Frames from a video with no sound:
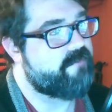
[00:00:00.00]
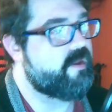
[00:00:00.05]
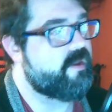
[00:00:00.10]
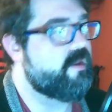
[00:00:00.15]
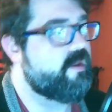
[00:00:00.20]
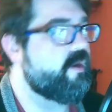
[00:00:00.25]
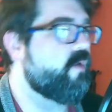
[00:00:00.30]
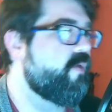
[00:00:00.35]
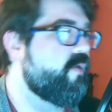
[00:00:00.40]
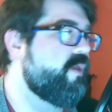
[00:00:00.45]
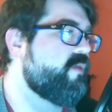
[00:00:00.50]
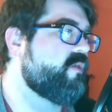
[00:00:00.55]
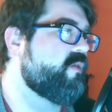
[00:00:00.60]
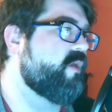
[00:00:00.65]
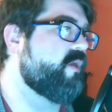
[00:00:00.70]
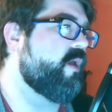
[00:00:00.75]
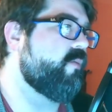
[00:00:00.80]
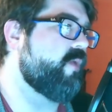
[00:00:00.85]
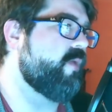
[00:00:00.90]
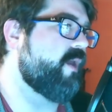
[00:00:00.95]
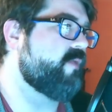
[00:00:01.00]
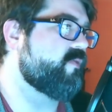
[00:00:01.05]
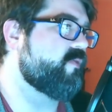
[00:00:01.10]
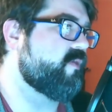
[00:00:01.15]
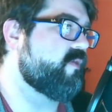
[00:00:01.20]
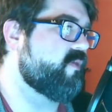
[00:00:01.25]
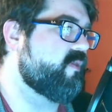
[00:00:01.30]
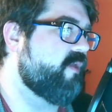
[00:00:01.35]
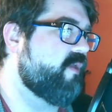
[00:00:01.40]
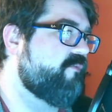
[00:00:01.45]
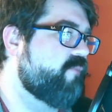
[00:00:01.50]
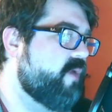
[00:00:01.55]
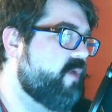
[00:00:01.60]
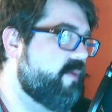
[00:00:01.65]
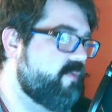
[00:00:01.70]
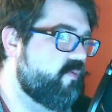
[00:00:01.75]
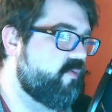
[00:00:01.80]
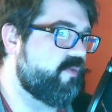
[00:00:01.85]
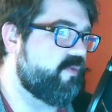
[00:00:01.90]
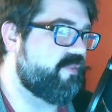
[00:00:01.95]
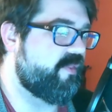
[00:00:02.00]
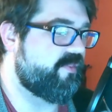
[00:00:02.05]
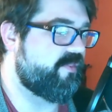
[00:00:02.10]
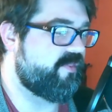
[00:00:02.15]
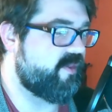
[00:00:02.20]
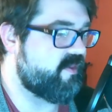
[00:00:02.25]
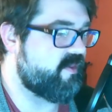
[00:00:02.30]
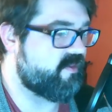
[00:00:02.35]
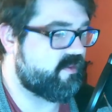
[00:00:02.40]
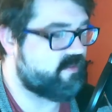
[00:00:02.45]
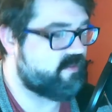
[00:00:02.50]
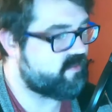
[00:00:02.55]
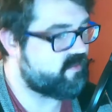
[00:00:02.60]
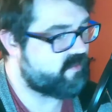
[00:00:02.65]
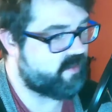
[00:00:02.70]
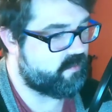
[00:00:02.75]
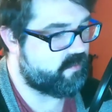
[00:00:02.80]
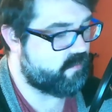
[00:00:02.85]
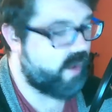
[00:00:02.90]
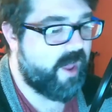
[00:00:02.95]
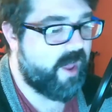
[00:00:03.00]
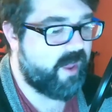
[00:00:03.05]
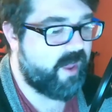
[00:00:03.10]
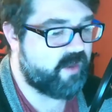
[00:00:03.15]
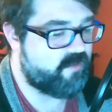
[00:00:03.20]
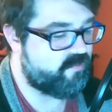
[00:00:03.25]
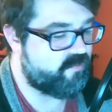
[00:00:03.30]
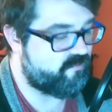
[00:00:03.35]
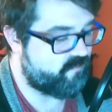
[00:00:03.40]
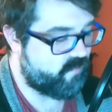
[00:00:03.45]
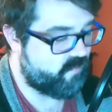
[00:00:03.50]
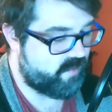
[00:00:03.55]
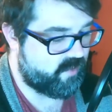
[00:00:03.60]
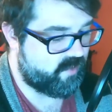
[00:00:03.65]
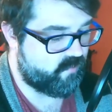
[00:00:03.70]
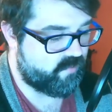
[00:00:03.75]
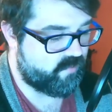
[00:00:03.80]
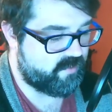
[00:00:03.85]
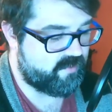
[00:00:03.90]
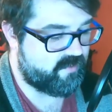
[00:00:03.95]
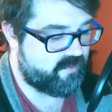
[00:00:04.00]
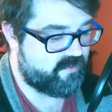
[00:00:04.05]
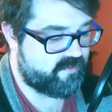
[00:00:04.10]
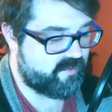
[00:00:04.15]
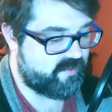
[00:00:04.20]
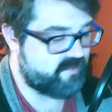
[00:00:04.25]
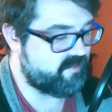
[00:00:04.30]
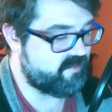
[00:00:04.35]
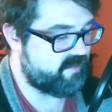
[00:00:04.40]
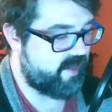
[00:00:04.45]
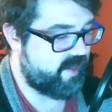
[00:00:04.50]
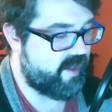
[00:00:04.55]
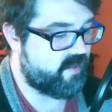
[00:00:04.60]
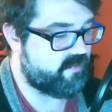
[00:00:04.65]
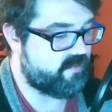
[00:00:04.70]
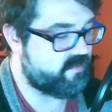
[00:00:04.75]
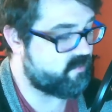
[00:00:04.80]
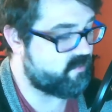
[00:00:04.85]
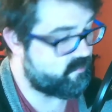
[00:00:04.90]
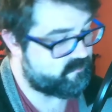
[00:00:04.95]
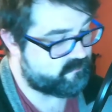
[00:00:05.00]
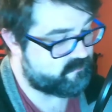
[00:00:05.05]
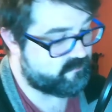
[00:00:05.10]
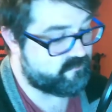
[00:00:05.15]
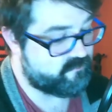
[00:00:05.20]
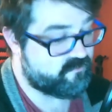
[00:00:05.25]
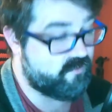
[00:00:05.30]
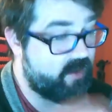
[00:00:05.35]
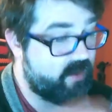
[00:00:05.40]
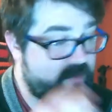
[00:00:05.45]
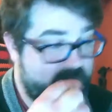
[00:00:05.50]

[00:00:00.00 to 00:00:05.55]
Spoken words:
you know, he's coming at this stuff probably with a thesis in mind before he really sets down and starts constructing